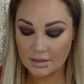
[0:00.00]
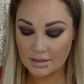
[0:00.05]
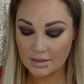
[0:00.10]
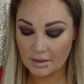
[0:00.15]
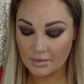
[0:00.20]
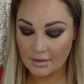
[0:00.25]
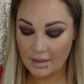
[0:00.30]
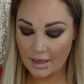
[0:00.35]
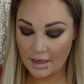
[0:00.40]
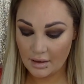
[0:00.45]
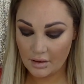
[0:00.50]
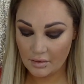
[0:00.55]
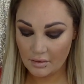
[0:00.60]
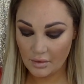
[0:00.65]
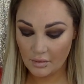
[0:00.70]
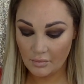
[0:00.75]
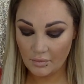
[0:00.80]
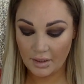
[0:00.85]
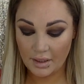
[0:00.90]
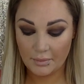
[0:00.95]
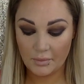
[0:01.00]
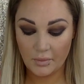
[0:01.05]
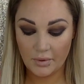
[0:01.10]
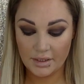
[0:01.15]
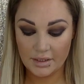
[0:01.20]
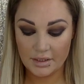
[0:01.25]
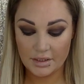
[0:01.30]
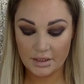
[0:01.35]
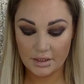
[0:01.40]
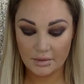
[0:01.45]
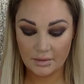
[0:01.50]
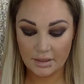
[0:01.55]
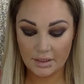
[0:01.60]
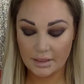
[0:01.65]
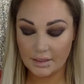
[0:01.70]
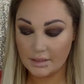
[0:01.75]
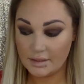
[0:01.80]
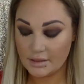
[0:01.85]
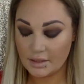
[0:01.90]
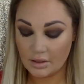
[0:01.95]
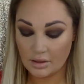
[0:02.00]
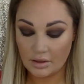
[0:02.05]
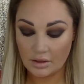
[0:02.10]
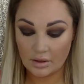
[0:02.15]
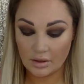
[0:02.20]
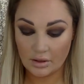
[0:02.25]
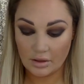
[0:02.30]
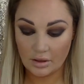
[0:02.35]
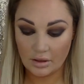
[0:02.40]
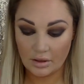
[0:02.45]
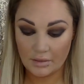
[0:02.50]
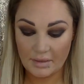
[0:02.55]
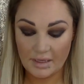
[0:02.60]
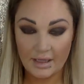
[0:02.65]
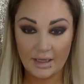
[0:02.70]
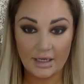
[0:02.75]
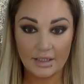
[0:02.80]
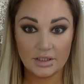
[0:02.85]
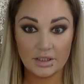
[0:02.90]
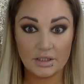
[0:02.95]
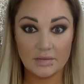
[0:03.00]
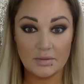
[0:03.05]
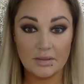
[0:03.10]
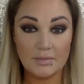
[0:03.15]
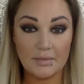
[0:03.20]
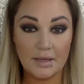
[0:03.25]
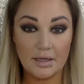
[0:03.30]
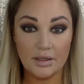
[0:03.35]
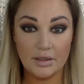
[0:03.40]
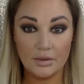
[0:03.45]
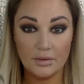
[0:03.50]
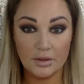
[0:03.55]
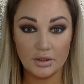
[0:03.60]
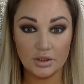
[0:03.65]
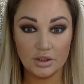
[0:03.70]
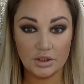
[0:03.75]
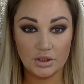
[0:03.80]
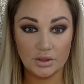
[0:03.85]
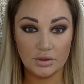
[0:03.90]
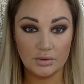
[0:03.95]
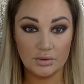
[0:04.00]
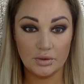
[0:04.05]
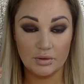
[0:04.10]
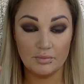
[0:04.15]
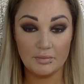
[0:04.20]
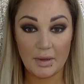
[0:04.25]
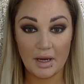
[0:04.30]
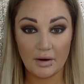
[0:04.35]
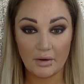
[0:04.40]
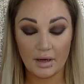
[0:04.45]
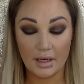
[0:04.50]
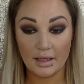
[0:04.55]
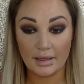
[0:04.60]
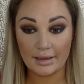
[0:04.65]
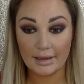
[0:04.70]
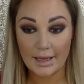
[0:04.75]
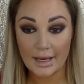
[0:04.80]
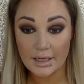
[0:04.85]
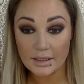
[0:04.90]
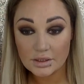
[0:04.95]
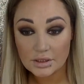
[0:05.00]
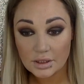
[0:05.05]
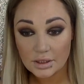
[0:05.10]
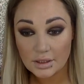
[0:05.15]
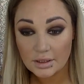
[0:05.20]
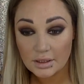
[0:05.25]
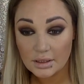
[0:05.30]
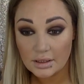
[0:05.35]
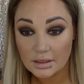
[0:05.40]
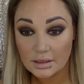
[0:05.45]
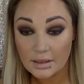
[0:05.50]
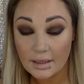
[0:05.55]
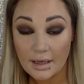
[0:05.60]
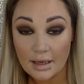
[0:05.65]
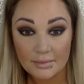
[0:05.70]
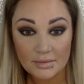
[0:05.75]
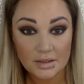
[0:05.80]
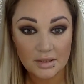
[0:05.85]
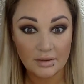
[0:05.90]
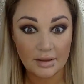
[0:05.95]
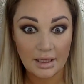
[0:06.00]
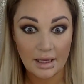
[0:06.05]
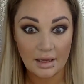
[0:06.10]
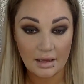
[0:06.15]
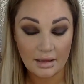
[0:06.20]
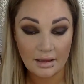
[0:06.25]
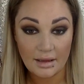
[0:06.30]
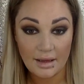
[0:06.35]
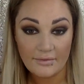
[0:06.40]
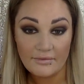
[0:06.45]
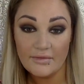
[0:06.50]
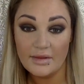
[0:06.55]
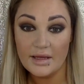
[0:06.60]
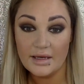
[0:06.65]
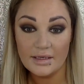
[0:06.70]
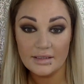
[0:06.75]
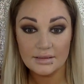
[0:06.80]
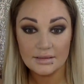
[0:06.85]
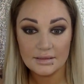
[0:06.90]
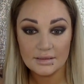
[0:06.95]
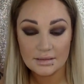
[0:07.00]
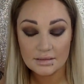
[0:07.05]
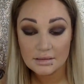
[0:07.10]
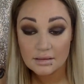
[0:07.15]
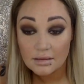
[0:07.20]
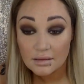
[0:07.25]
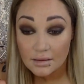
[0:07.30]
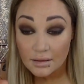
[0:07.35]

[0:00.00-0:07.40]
So now what I'm going to do is curl my lashes with my new Uemura lash curler. I absolutely love this.